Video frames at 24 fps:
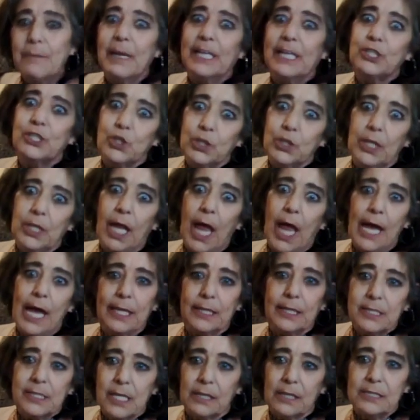Make sure you like
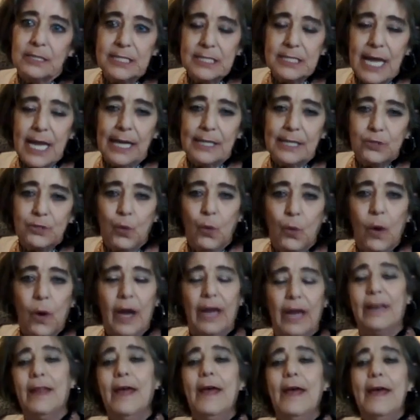it so it stays
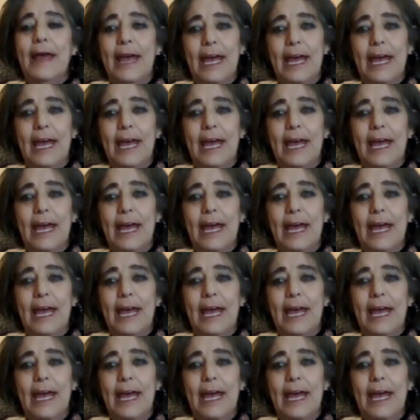on.